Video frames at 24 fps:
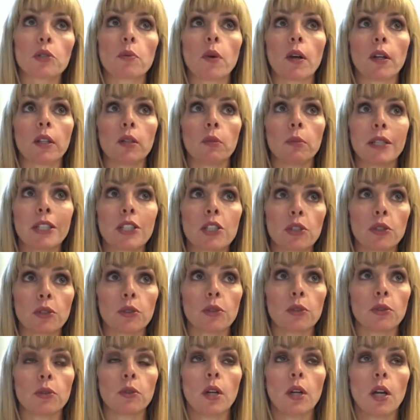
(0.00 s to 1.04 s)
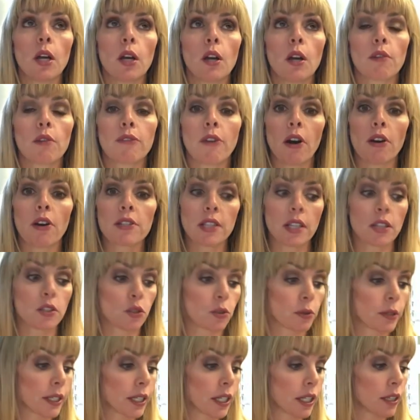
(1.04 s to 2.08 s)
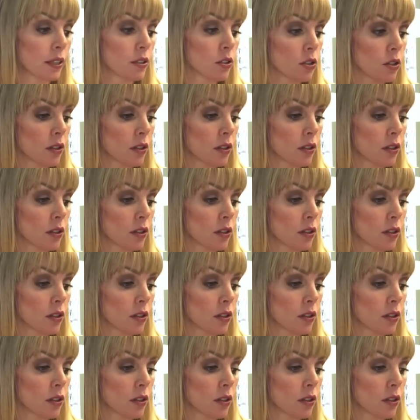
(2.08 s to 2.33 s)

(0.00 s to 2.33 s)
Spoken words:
what could we do for our sensory kids?